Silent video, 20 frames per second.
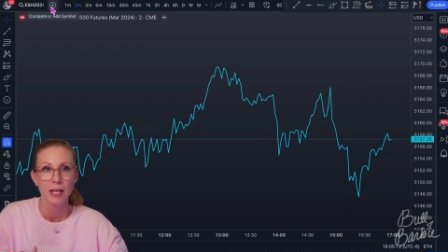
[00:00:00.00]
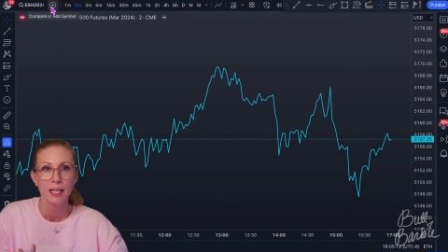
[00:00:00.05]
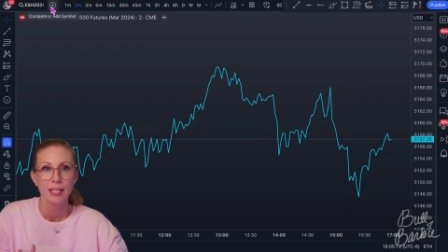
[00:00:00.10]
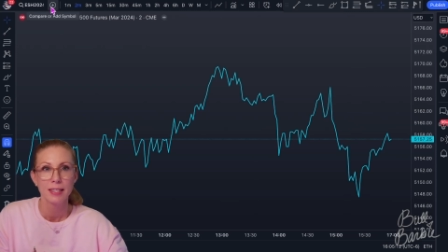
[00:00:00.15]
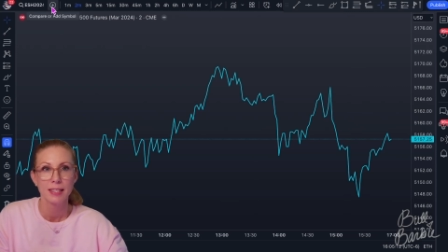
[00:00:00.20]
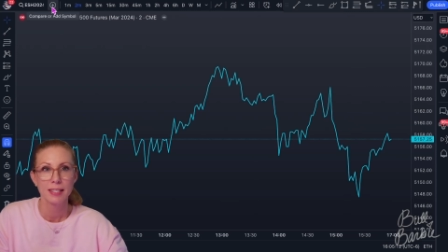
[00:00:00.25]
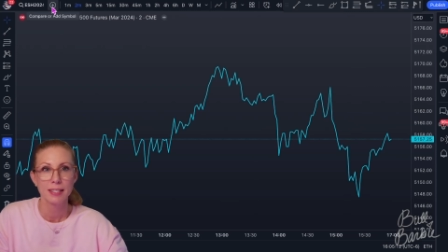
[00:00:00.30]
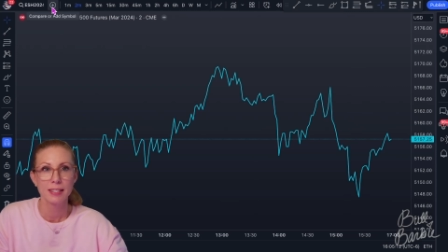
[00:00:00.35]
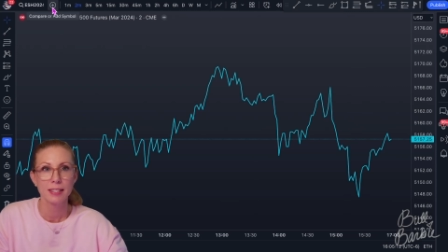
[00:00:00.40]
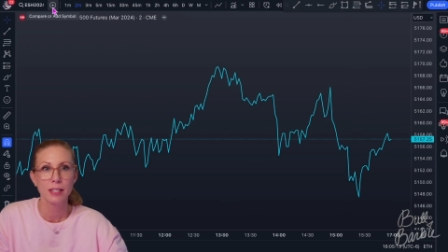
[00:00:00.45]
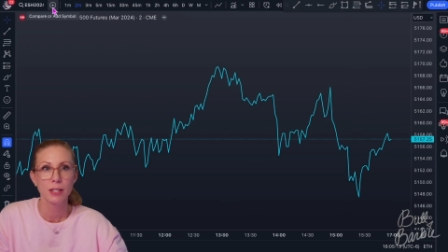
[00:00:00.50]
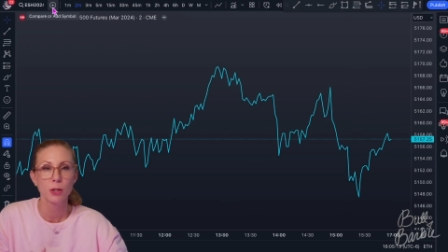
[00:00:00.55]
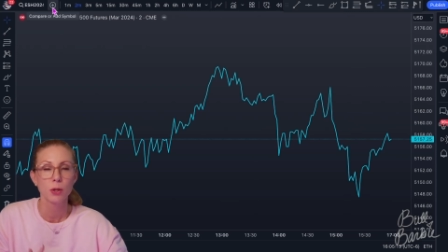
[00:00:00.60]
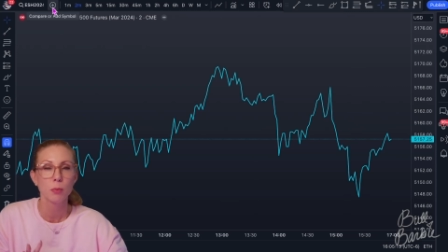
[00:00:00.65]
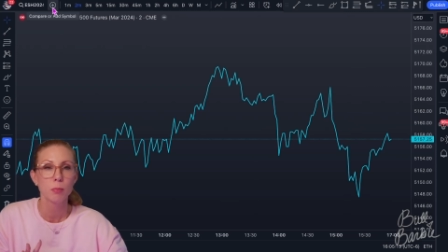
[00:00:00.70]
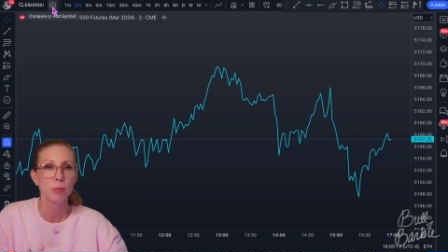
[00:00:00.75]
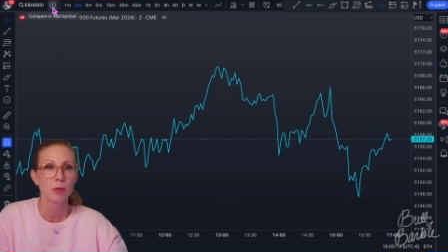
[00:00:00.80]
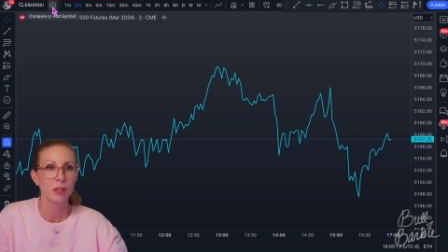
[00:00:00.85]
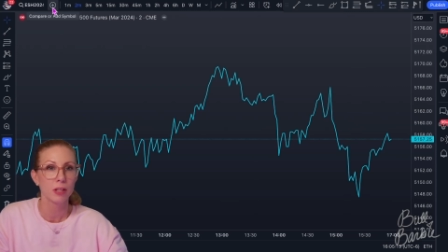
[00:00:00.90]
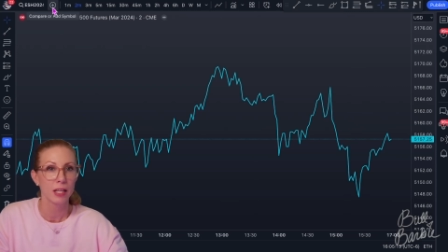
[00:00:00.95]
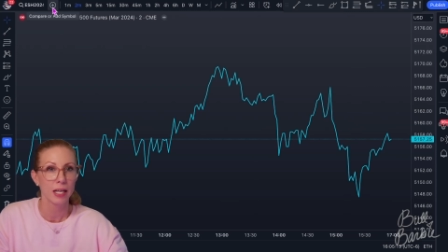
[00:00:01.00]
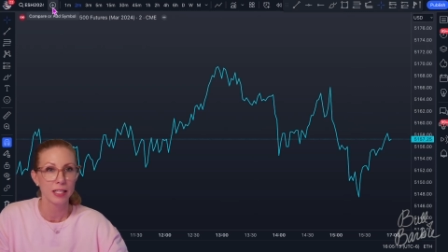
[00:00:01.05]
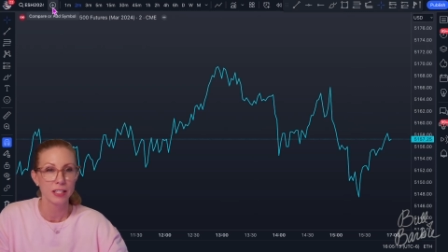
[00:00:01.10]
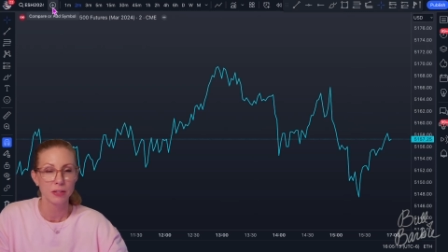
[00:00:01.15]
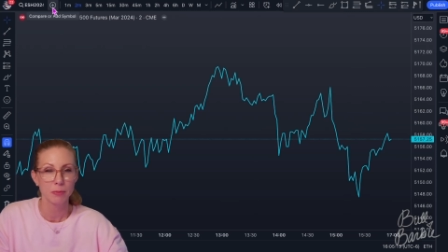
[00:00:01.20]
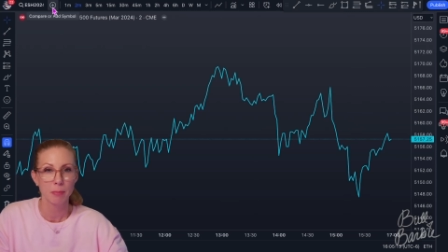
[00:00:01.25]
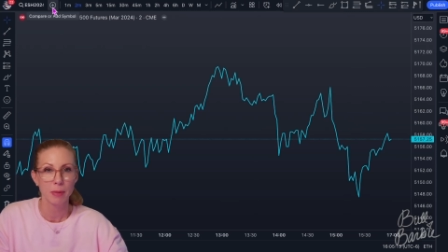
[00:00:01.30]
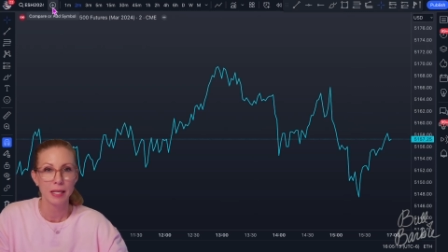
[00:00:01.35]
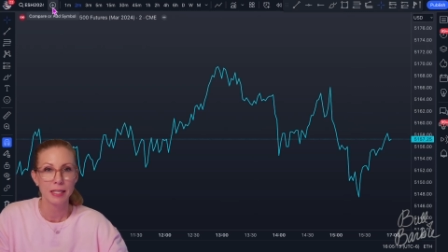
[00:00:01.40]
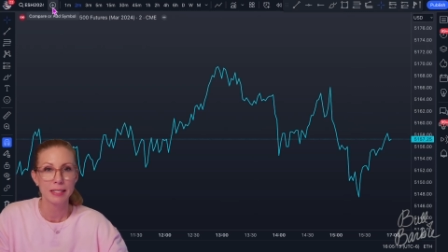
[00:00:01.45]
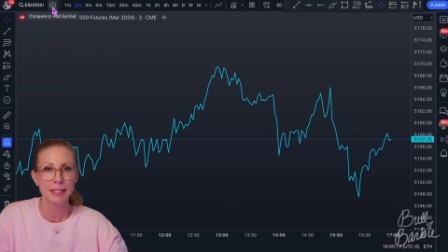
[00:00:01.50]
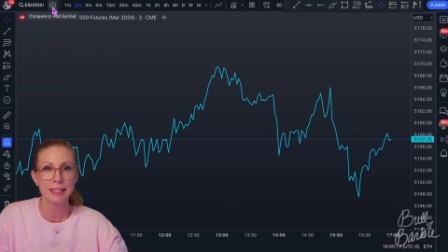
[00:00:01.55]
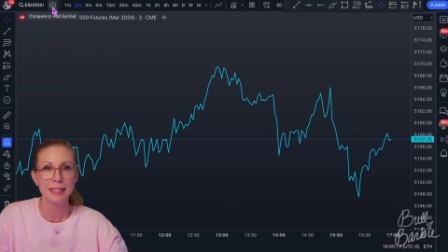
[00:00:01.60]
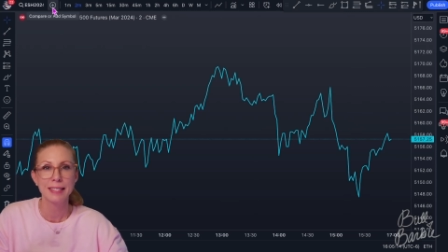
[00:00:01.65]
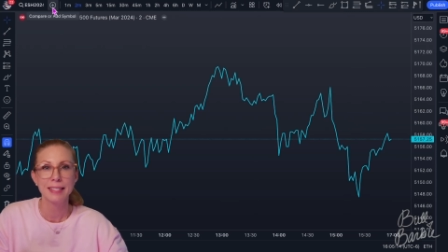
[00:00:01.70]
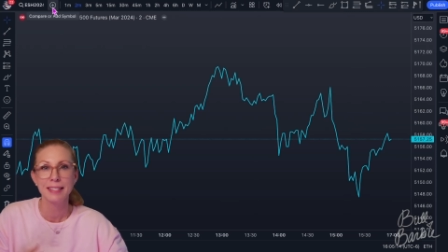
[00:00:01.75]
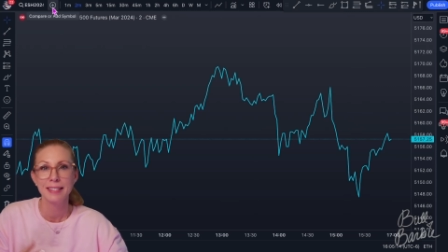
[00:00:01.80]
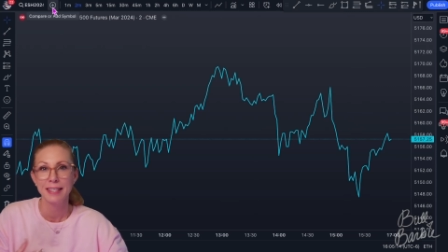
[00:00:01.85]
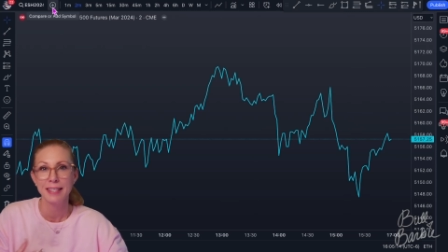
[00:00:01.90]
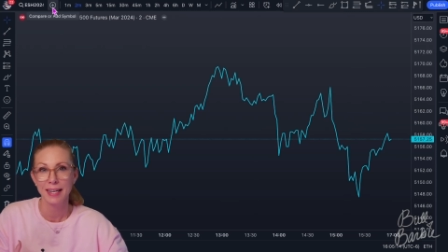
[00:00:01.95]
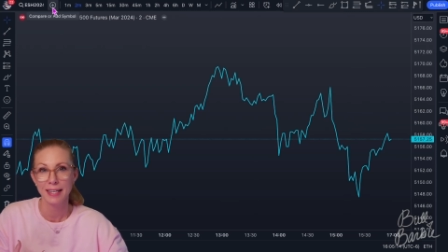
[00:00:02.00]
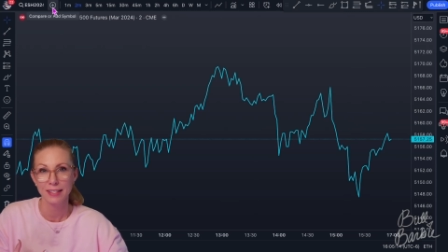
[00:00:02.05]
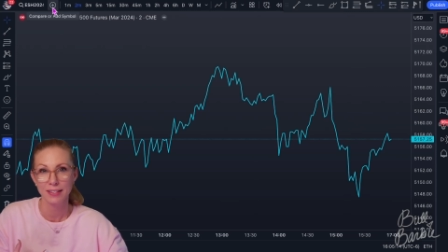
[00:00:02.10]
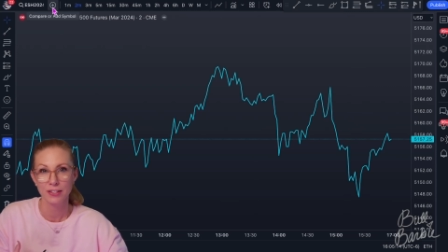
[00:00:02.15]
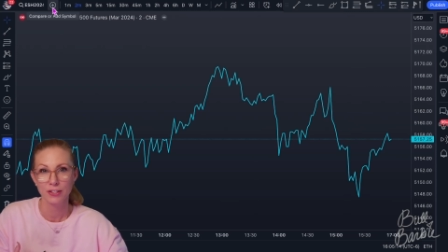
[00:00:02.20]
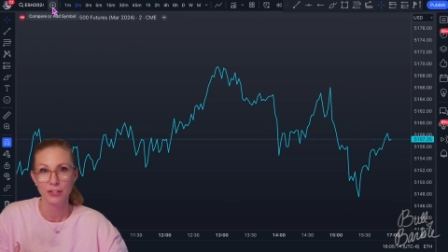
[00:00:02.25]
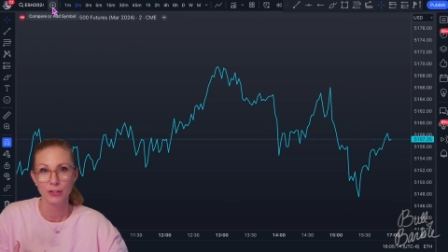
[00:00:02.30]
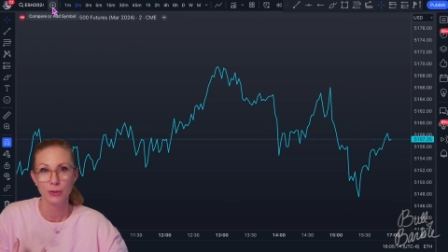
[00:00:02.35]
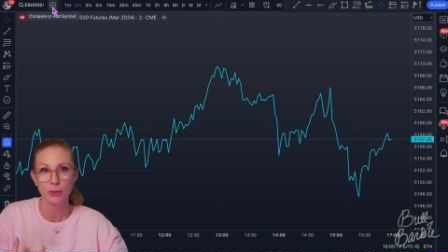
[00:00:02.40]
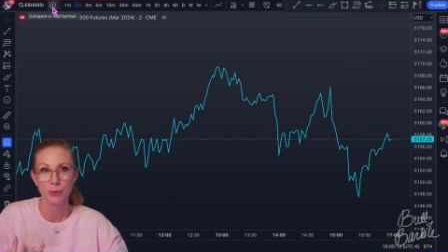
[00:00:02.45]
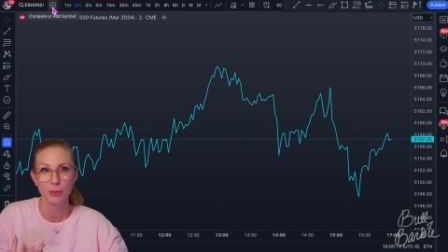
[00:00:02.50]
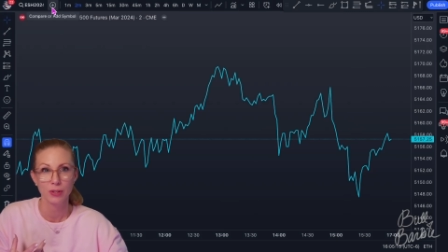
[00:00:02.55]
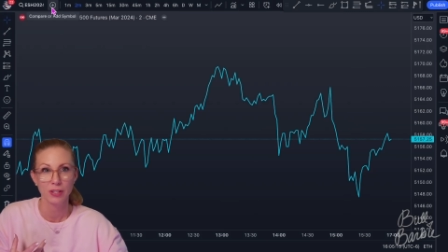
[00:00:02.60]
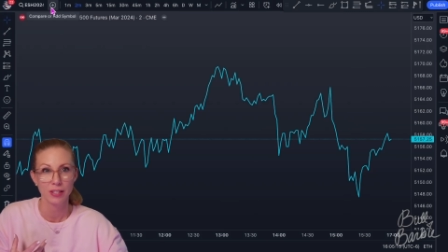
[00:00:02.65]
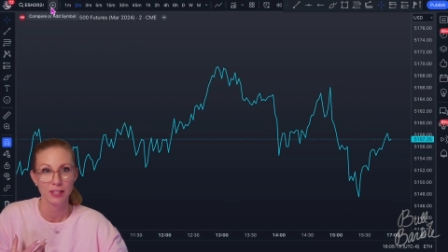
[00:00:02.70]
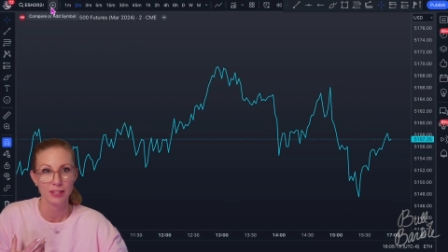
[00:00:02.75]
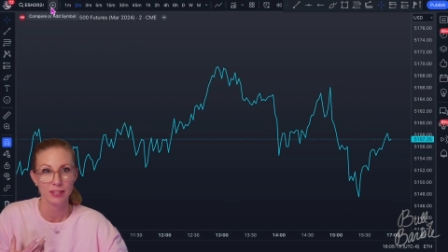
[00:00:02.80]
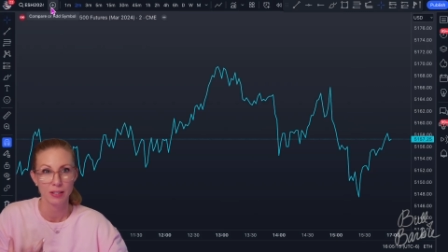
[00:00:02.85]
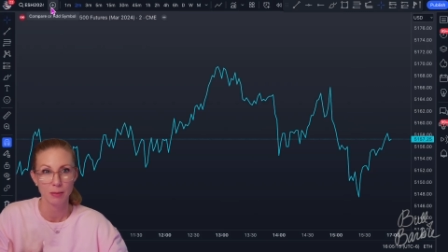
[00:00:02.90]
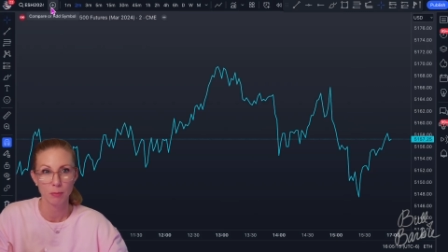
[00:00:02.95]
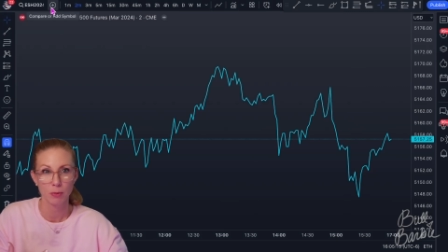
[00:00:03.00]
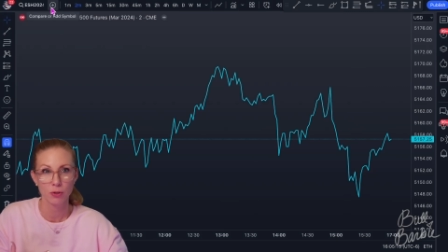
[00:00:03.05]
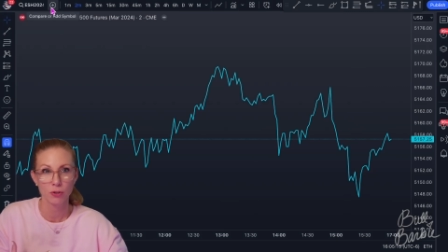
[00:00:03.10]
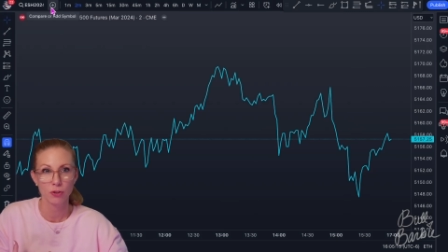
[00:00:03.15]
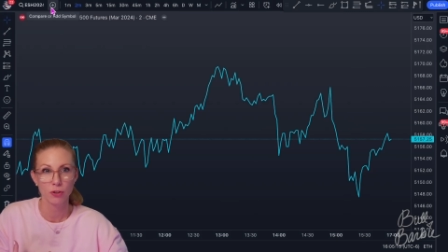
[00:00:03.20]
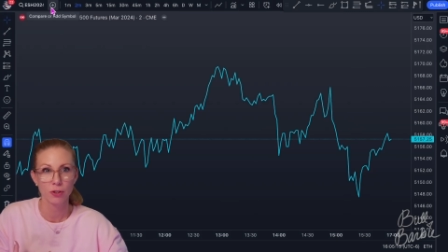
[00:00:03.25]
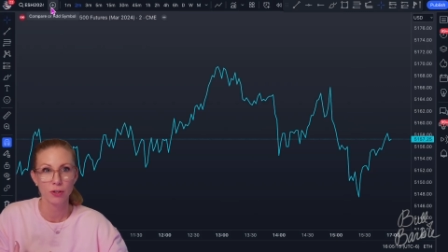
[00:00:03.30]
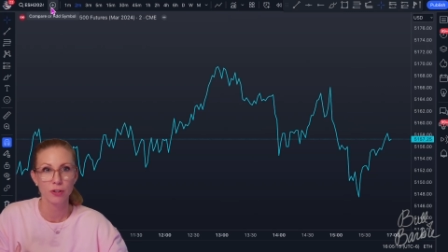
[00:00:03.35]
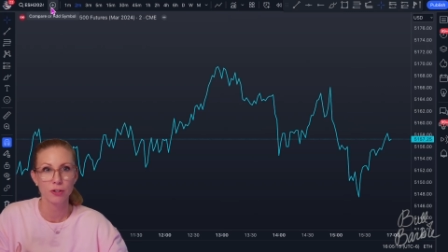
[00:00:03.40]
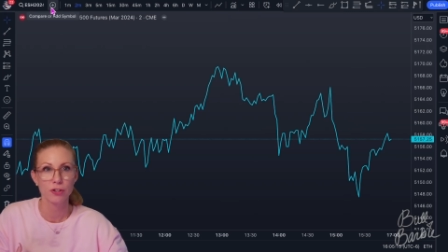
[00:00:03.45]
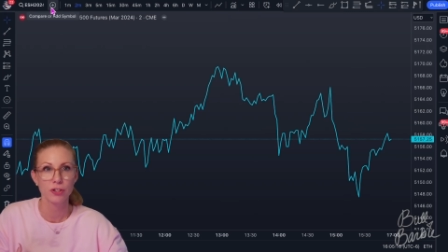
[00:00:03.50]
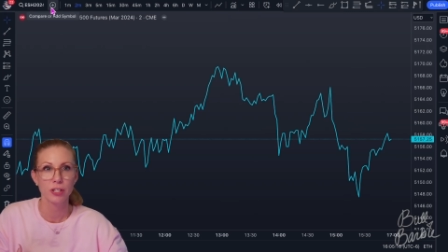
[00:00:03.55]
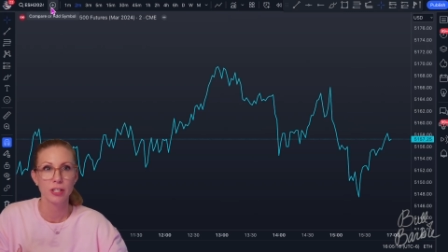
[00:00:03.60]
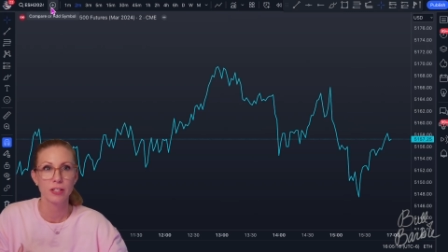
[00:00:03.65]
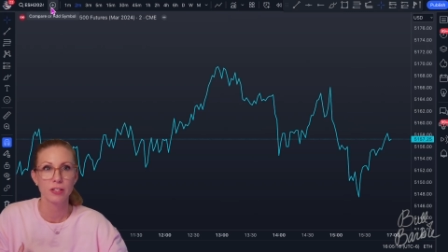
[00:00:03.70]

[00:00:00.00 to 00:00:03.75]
This little plus button next to the symbol search is the